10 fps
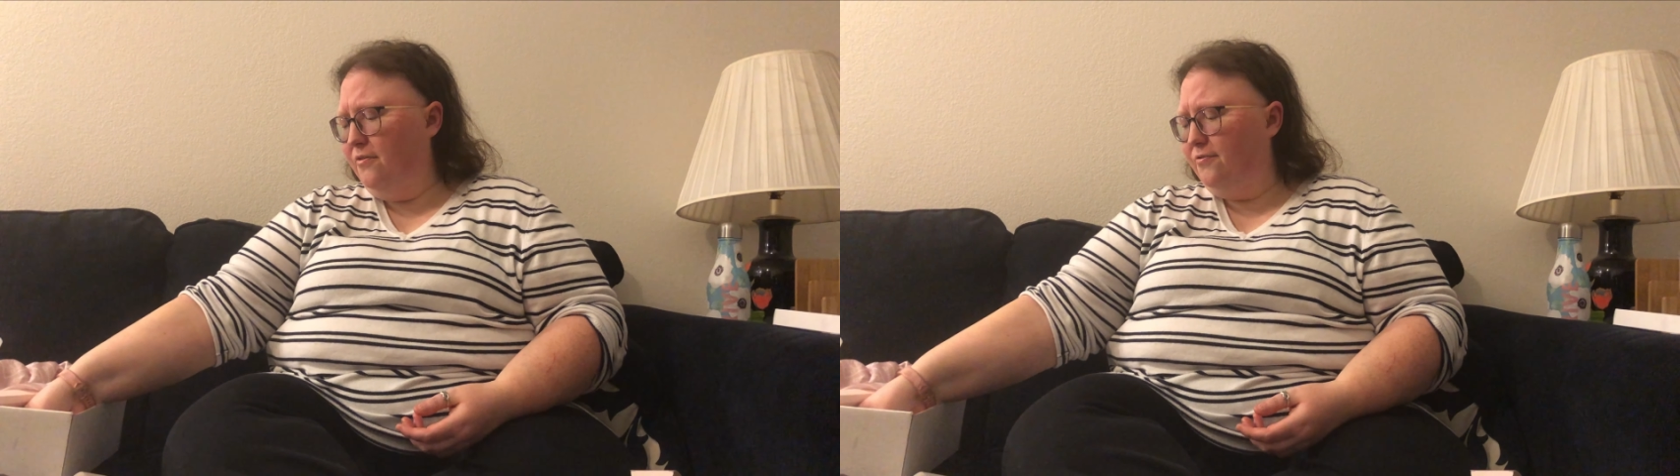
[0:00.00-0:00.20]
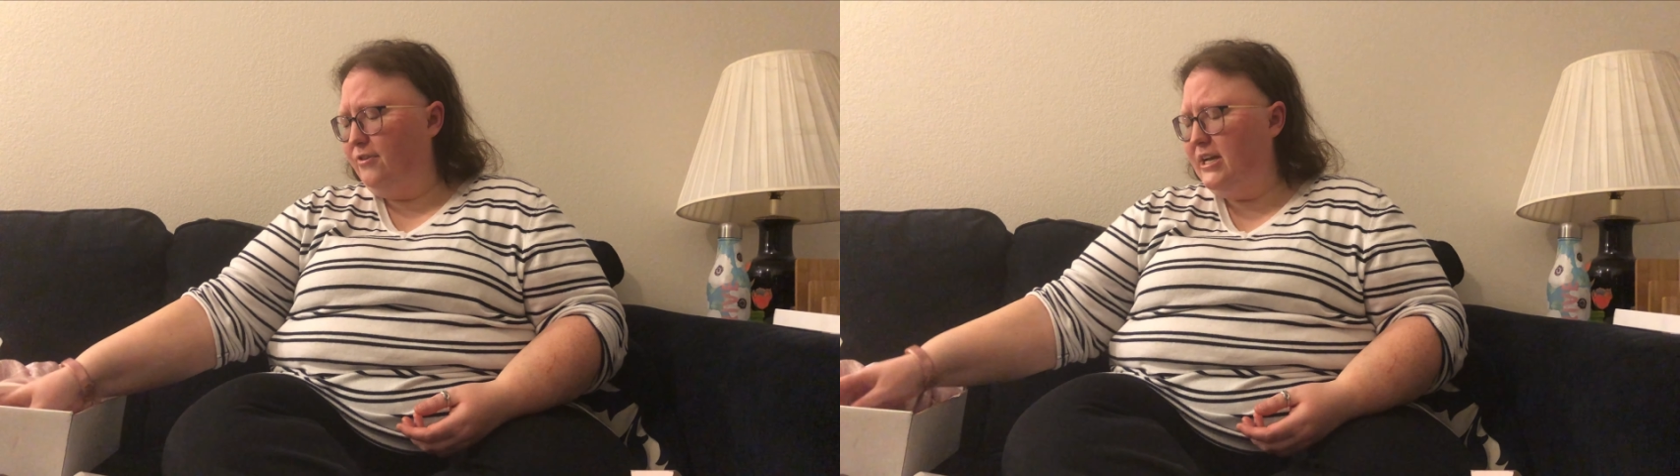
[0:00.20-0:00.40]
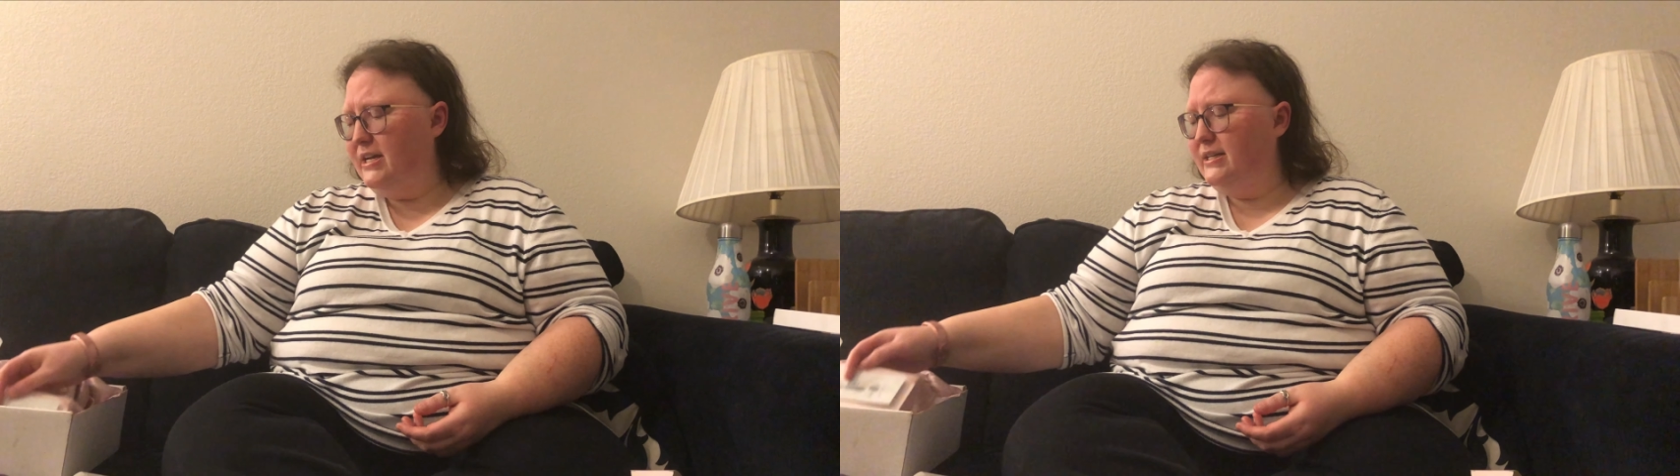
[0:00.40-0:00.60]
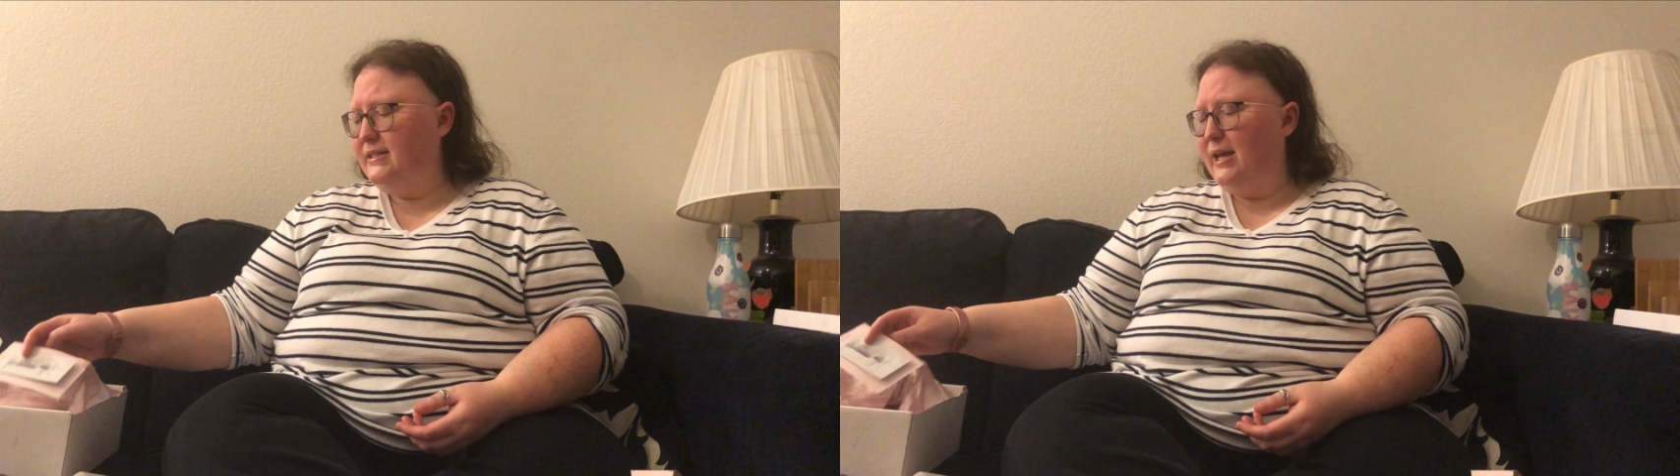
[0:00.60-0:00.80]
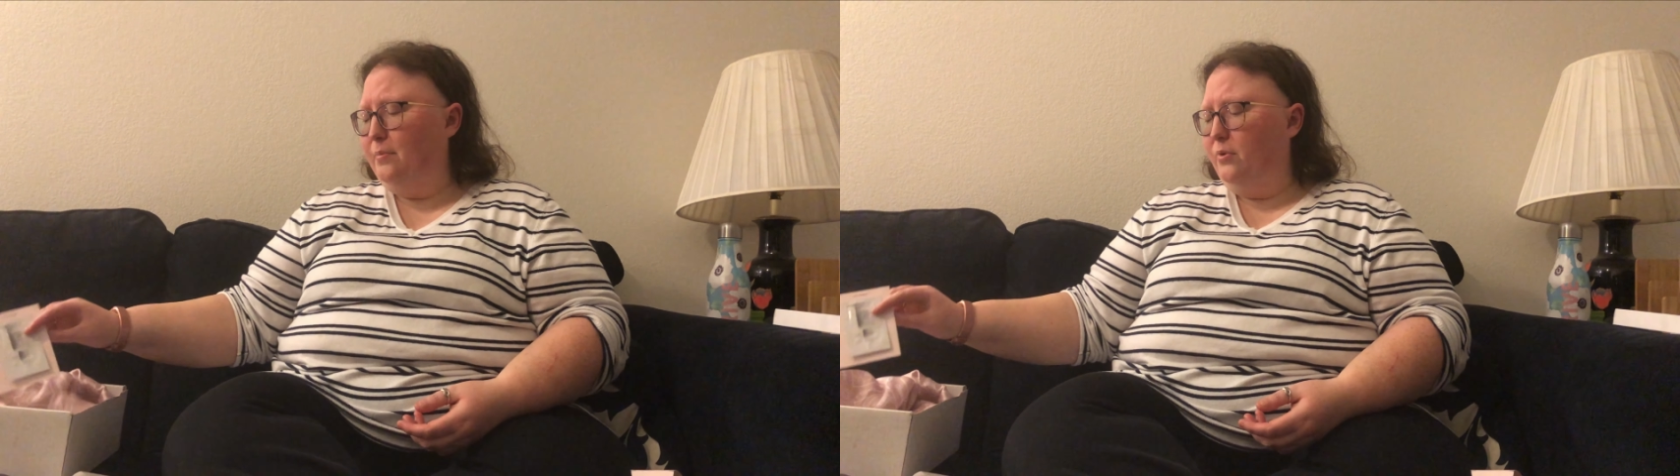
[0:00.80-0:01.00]
free
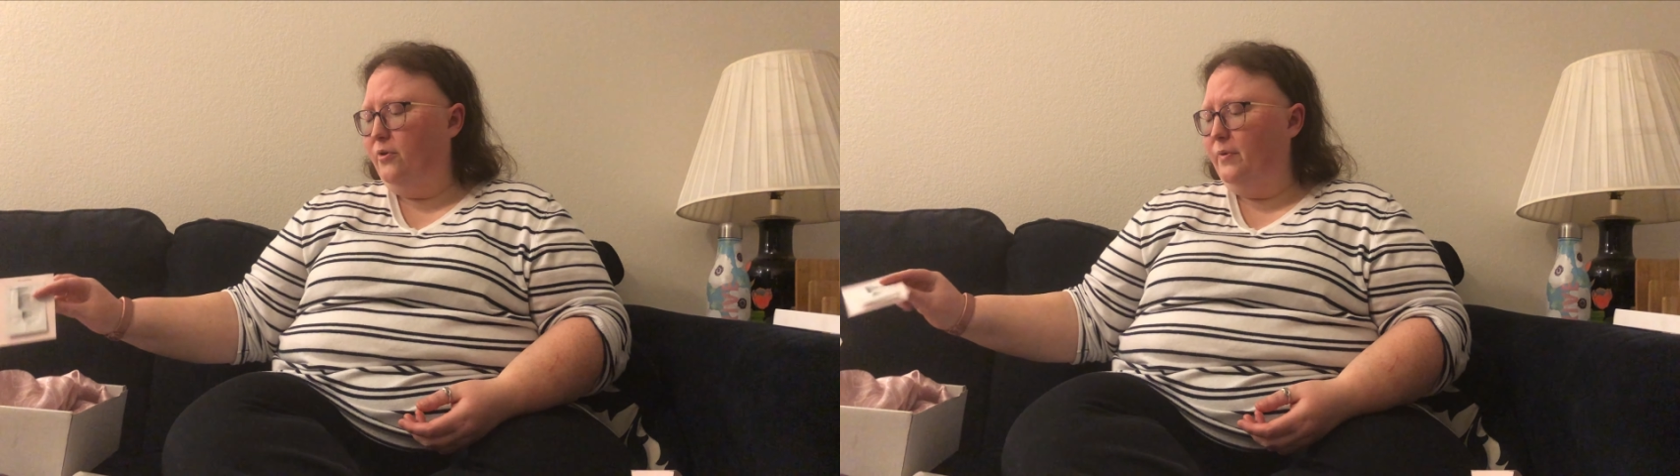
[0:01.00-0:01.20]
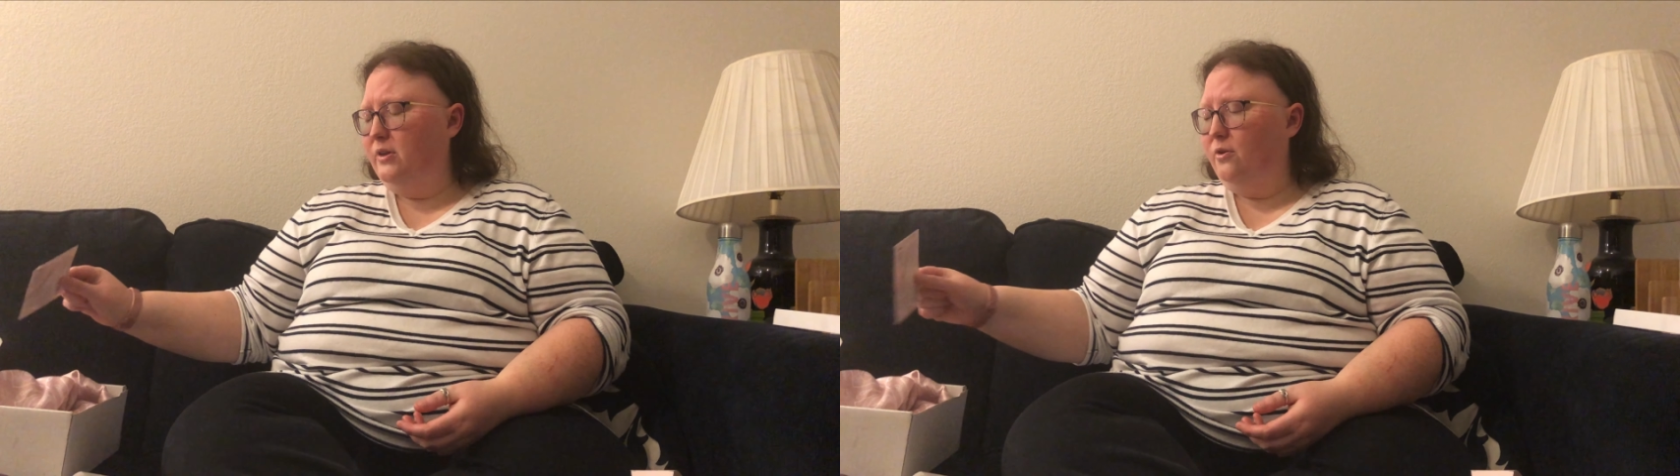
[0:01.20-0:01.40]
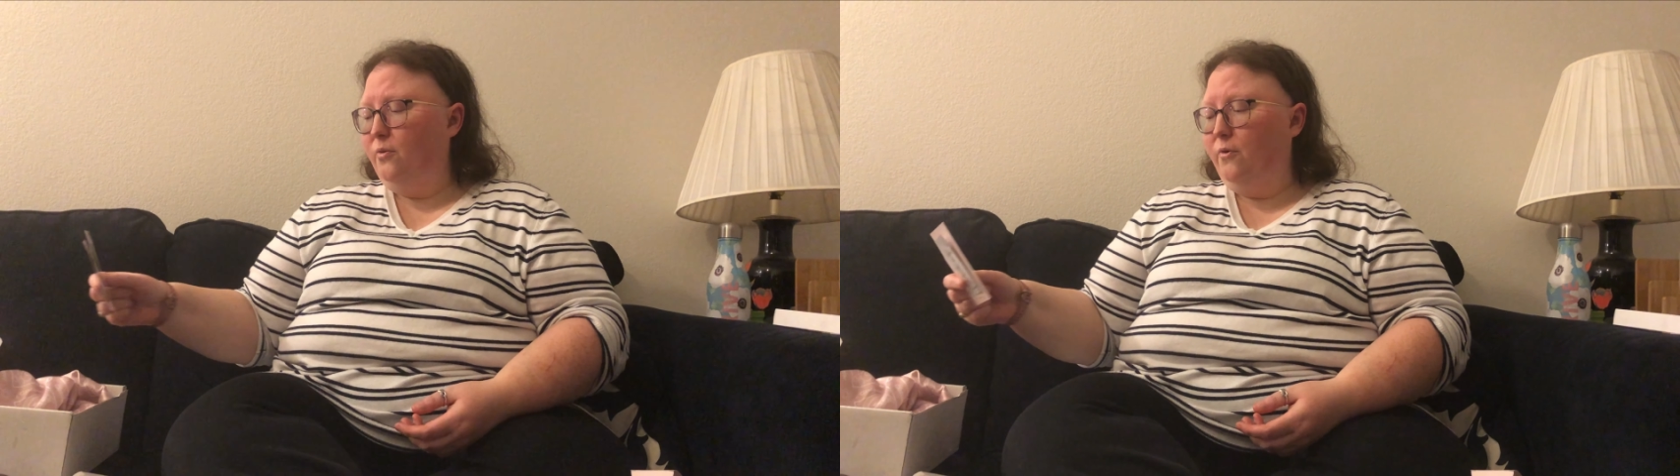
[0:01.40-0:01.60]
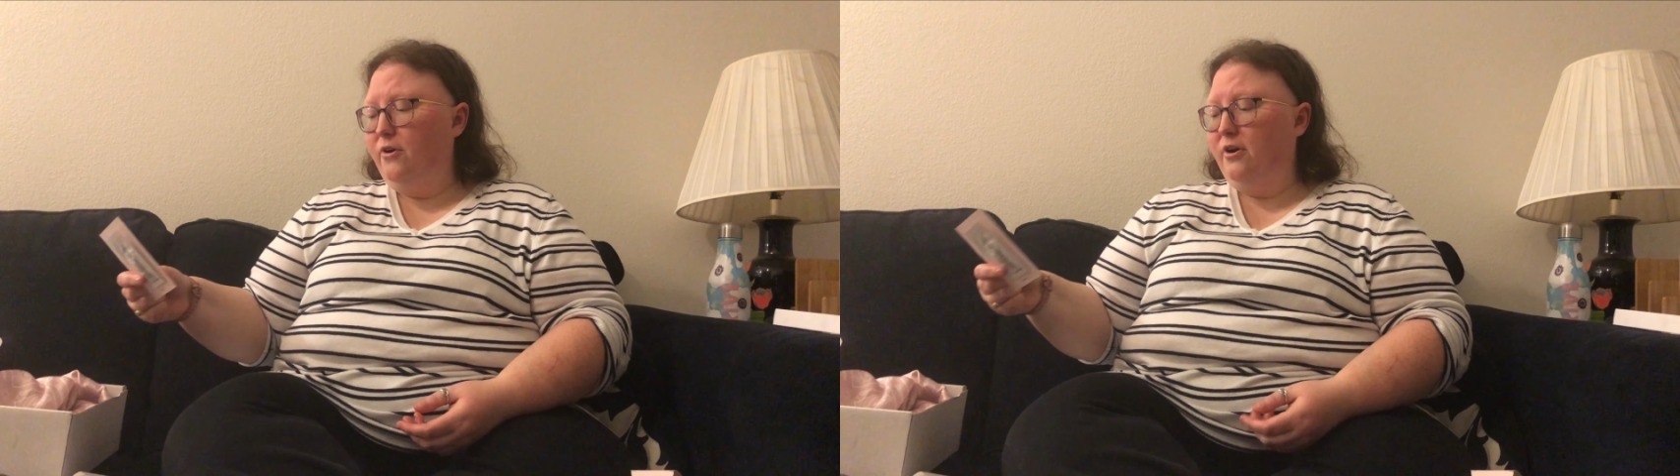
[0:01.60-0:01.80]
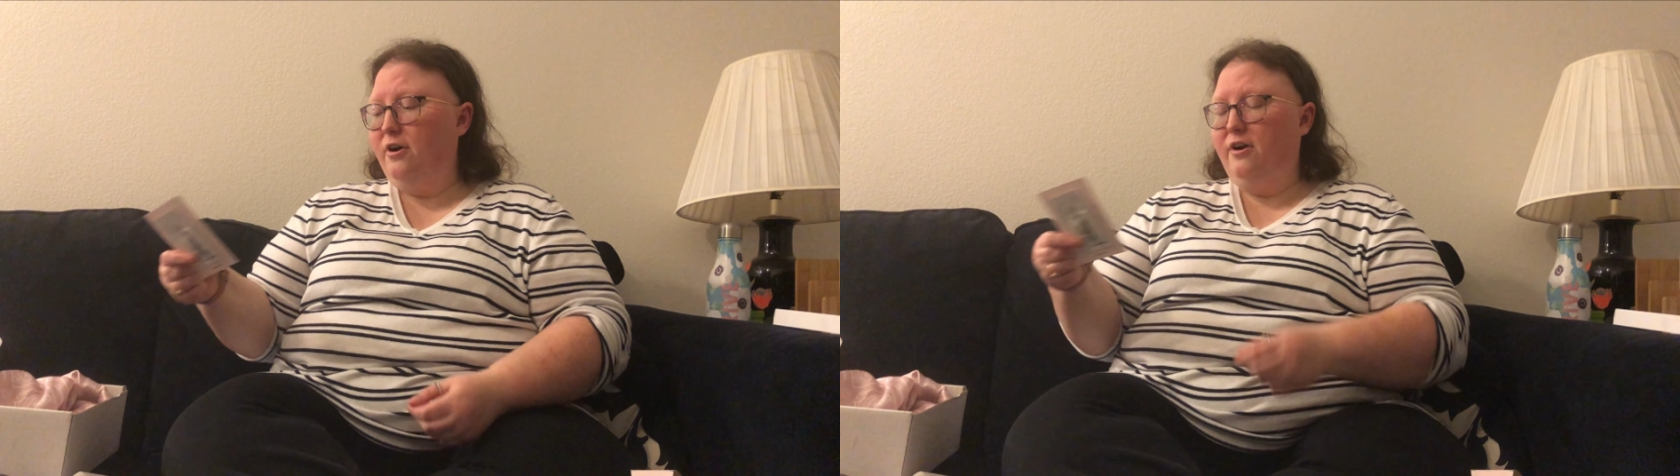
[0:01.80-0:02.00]
sample with your
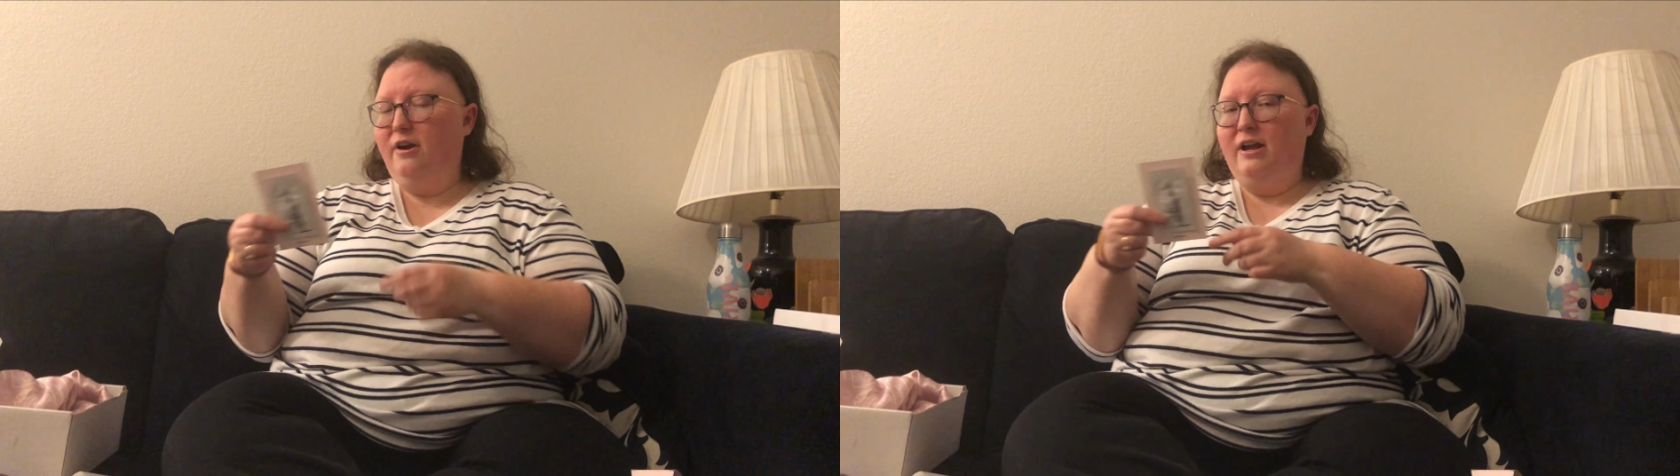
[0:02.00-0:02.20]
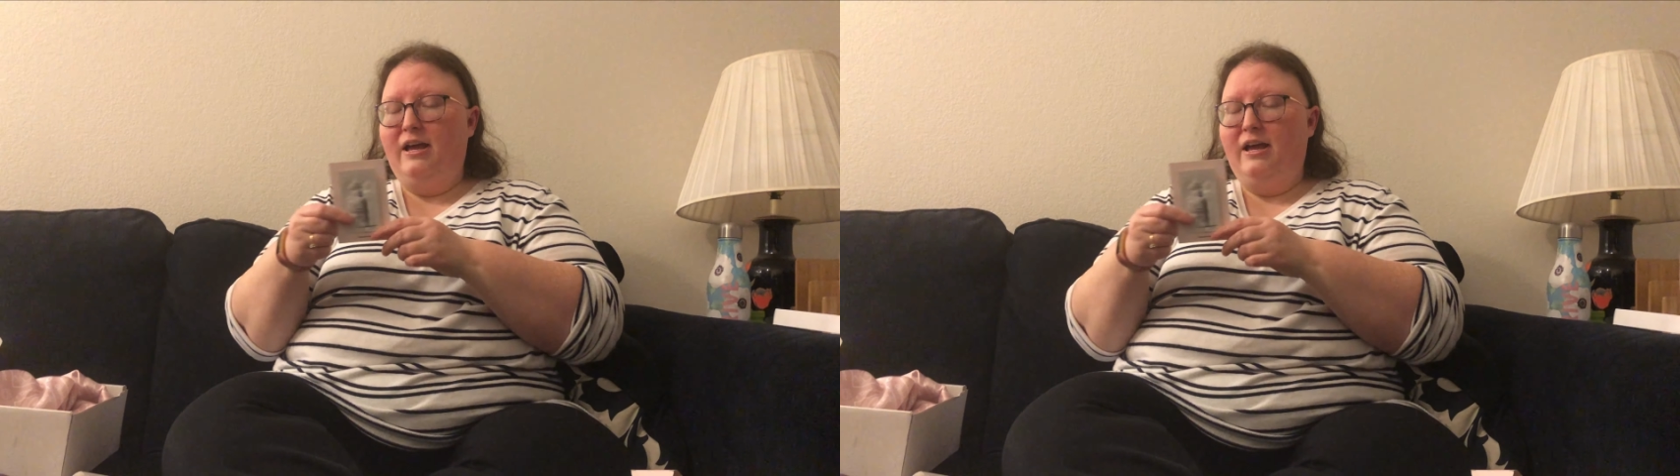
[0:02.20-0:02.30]
order,